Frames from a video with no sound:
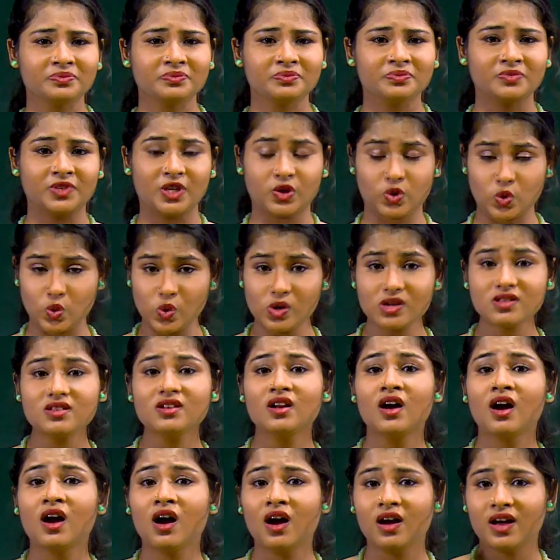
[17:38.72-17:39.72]
The rule
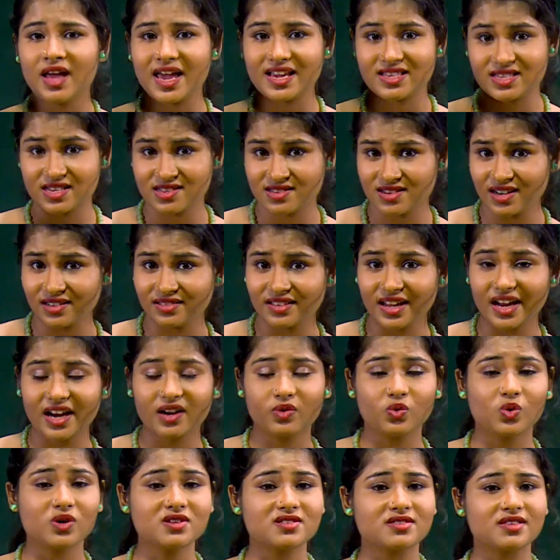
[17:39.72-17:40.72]
existed there
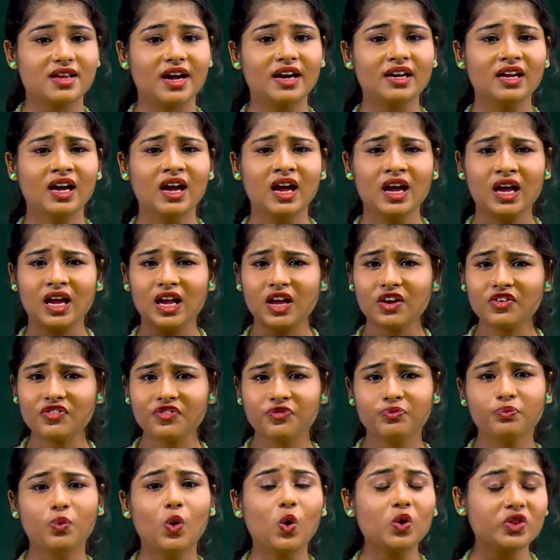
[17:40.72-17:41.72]
was that if
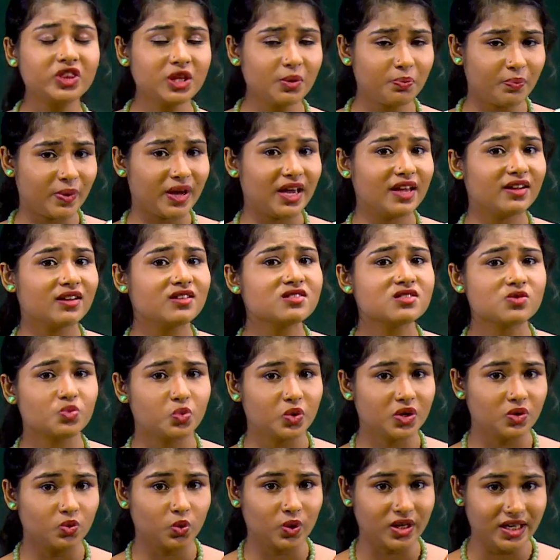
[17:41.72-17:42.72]
both the parents
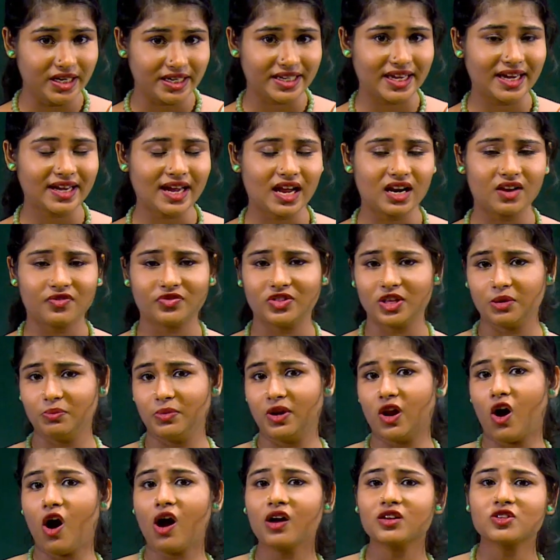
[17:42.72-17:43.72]
were working and if they
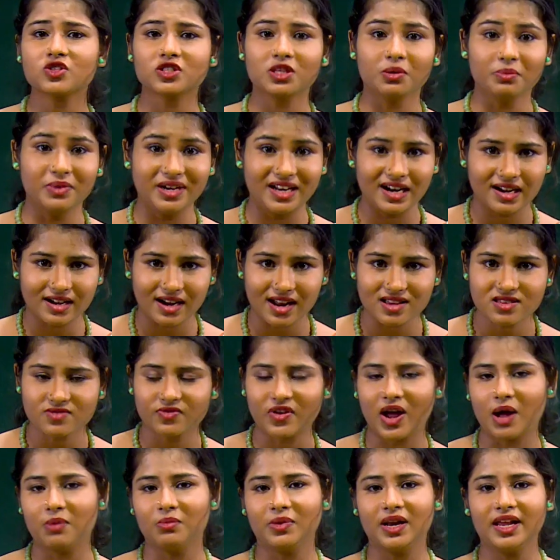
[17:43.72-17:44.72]
belonged to the middle class
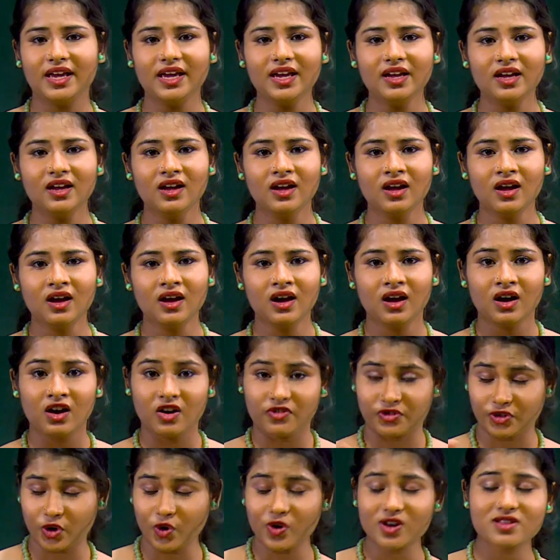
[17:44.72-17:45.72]
family,
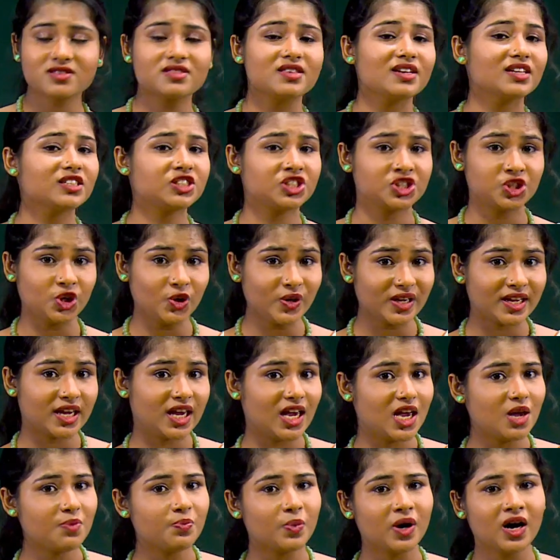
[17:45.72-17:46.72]
of course they should
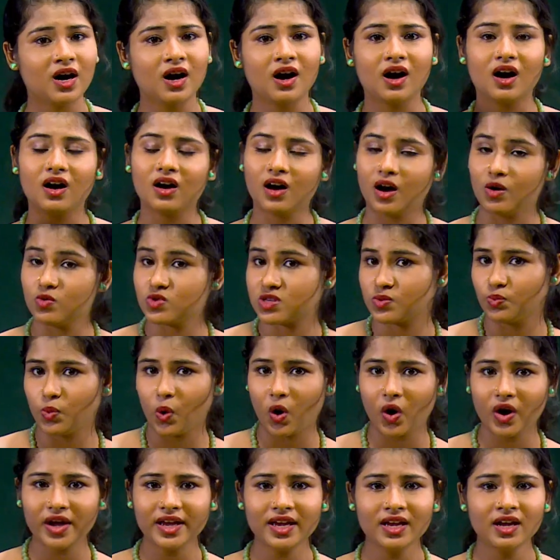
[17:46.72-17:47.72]
keep a
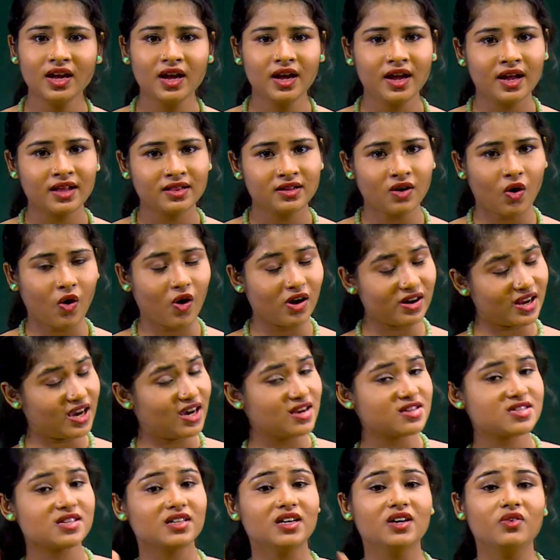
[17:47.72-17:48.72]
houseboy or
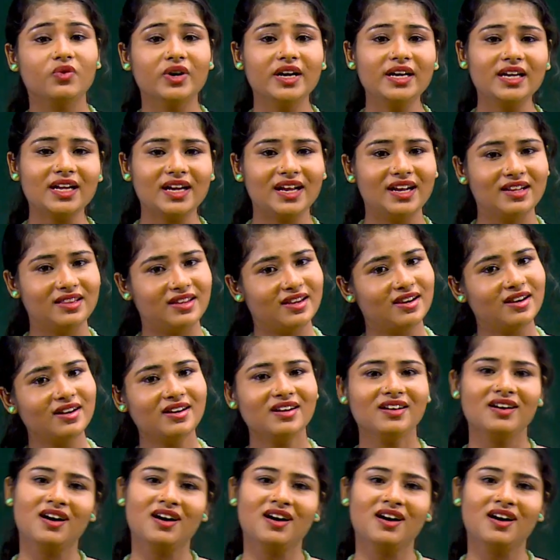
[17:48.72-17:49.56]
a servant in their